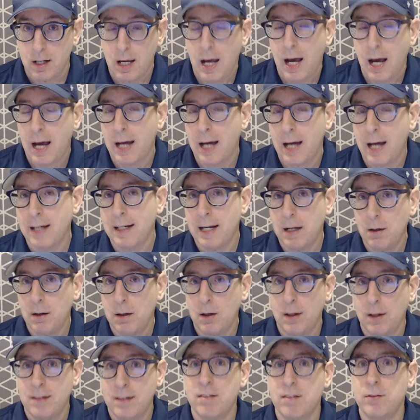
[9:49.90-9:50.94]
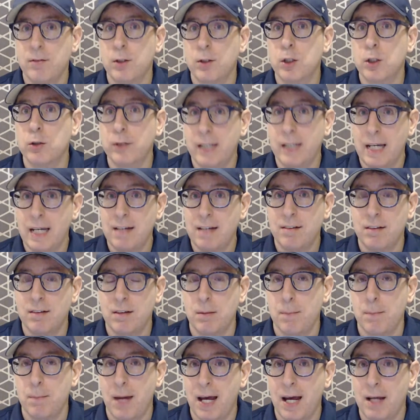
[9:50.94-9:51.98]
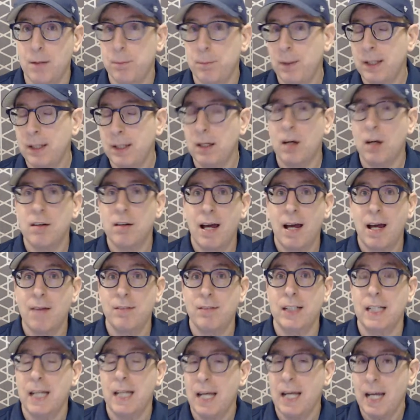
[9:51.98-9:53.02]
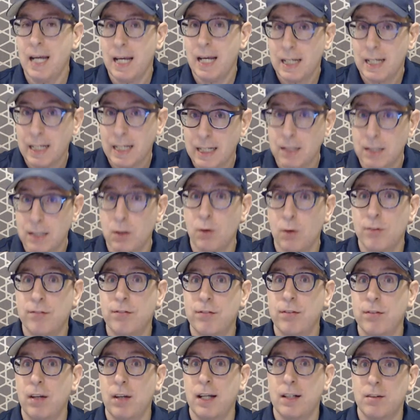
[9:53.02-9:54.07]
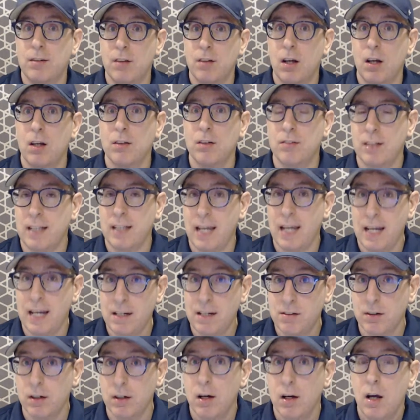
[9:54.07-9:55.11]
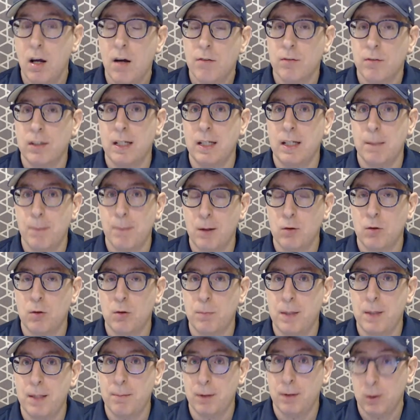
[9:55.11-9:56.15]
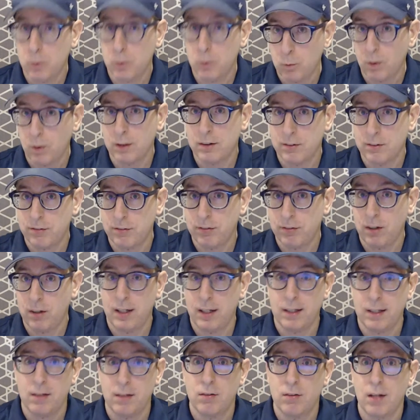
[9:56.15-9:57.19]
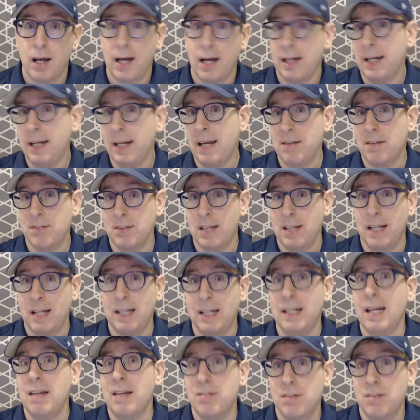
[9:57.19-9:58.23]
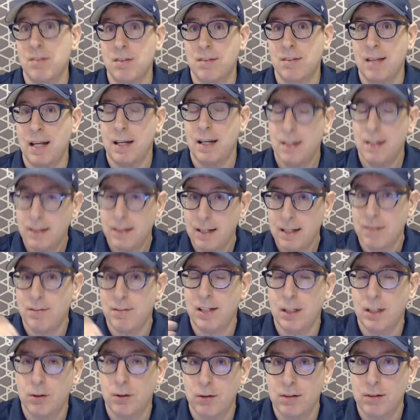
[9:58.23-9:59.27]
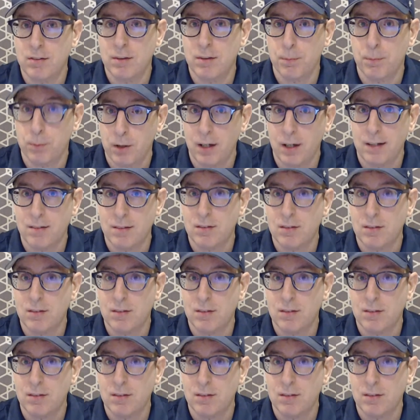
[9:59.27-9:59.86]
and airlines have created demand by not having enough flights on to cater for the amount of people who want to fly. And in essence then they've increased the price.